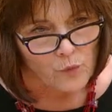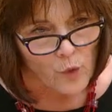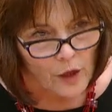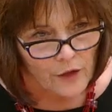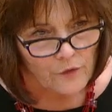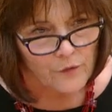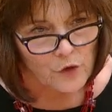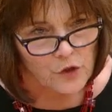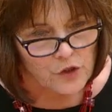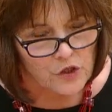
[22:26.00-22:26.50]

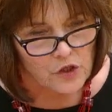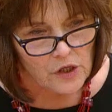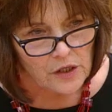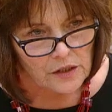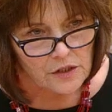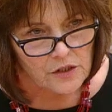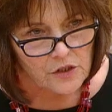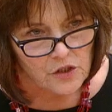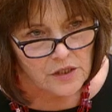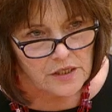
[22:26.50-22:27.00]
workforce
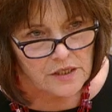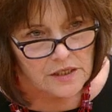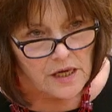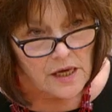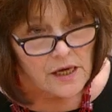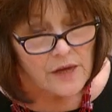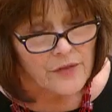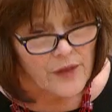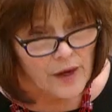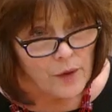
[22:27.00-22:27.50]
challenges
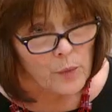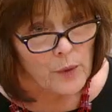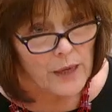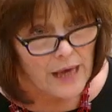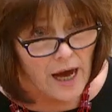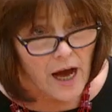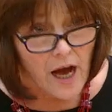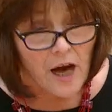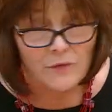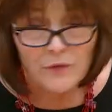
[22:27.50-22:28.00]
that we
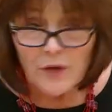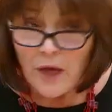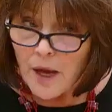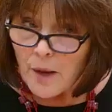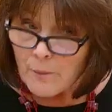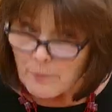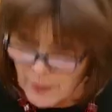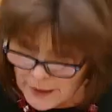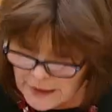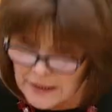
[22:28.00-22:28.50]
have,
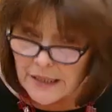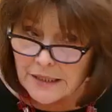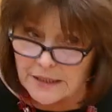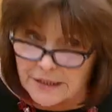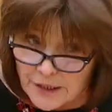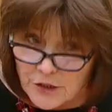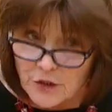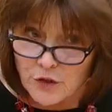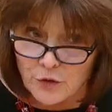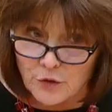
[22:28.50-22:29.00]
but
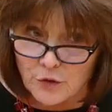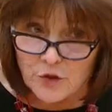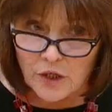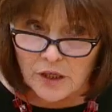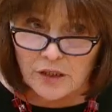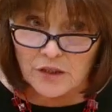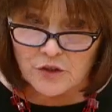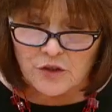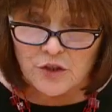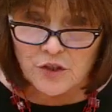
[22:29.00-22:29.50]
additional
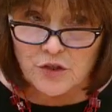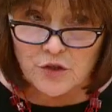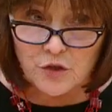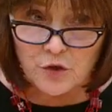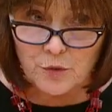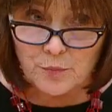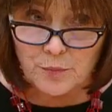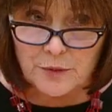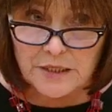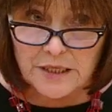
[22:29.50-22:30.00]
challenges
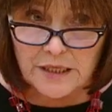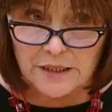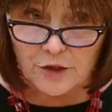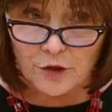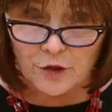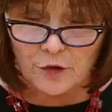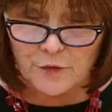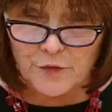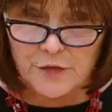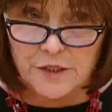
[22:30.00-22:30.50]
too,
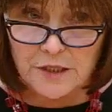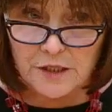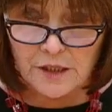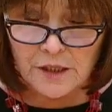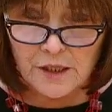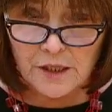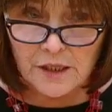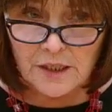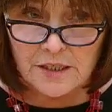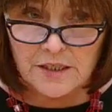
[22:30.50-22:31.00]
presiding officer,
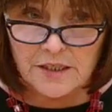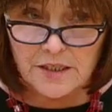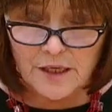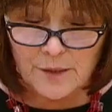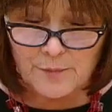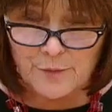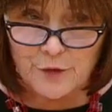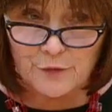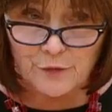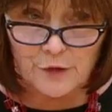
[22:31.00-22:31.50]
in
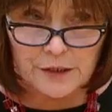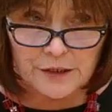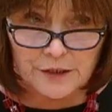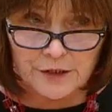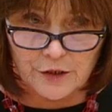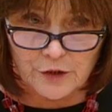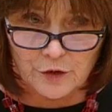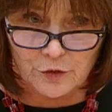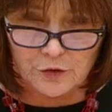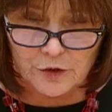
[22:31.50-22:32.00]
terms of
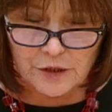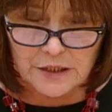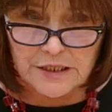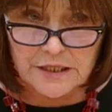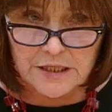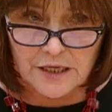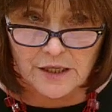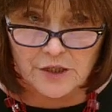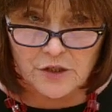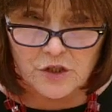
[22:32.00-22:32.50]
clinical
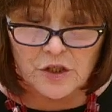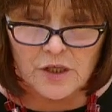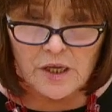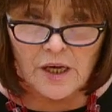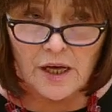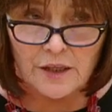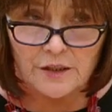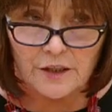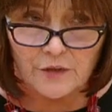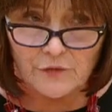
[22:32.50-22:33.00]
research
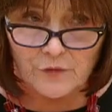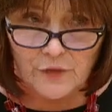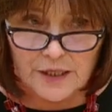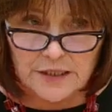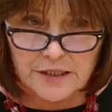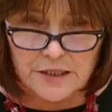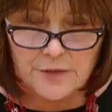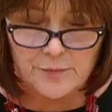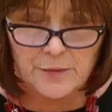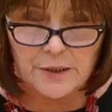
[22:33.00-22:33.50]
and
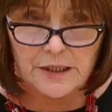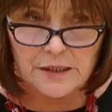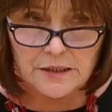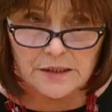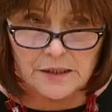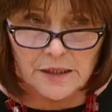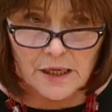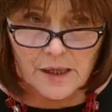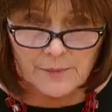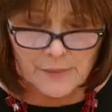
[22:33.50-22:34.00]
advancement
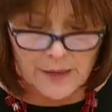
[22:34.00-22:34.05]
in